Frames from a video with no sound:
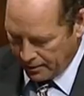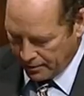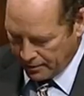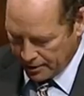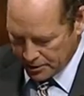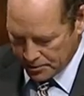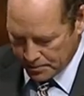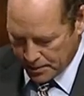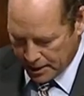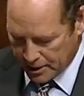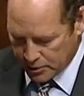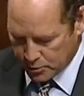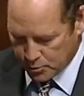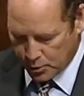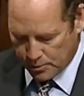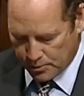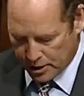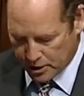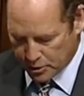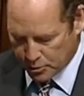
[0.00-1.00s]
This means
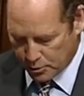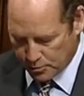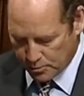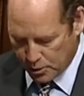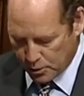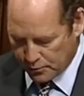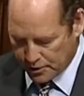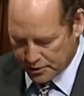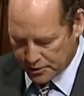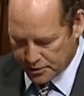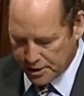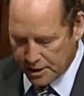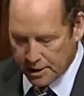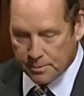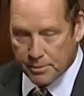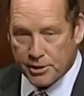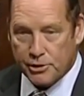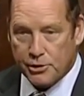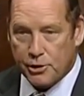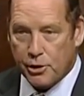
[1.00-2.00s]
we must remove the
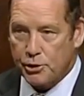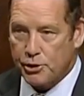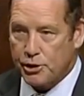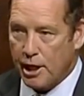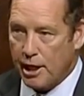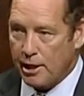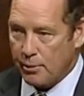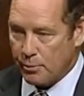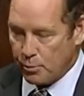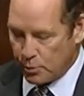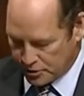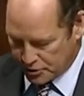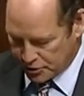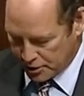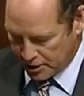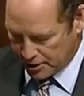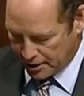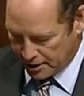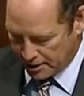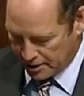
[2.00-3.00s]
stigma associated with
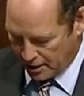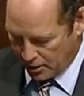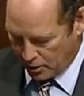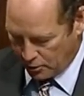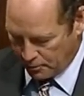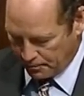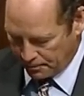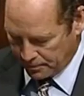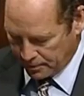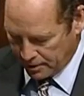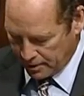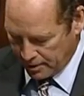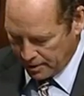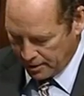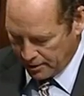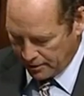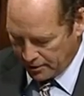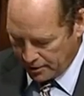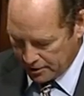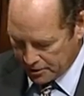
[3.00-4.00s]
seeking help.
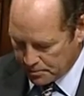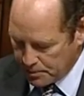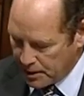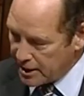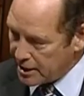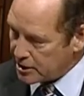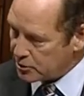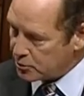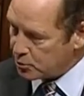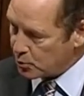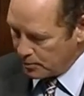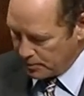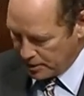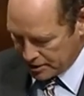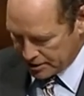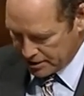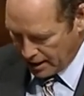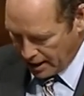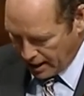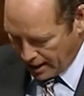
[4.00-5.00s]
This means we
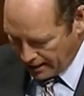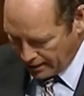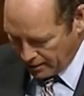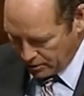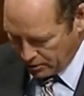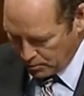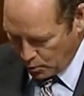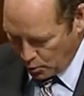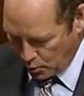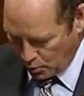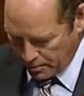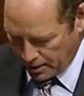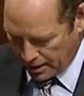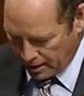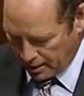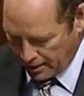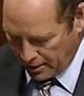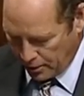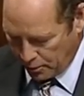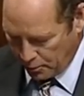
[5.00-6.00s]
must hire more
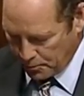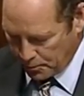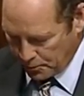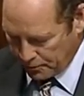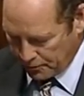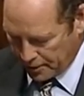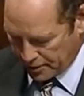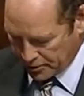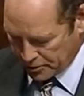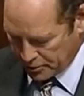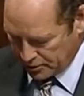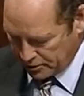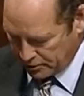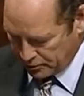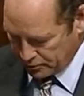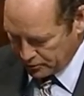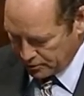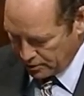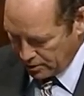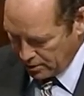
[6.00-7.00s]
mental health
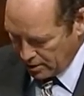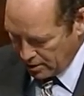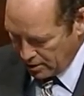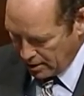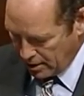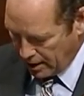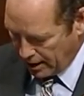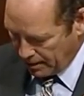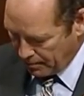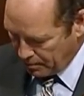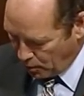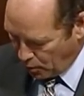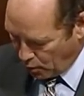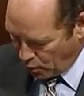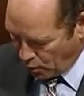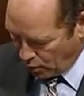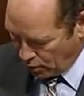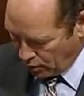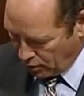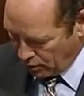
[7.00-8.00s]
professionals and
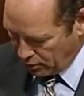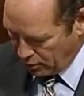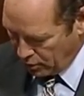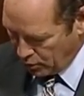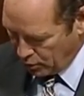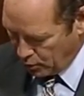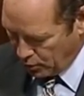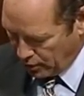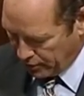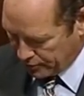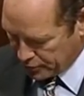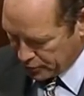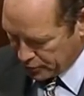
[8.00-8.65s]
more who have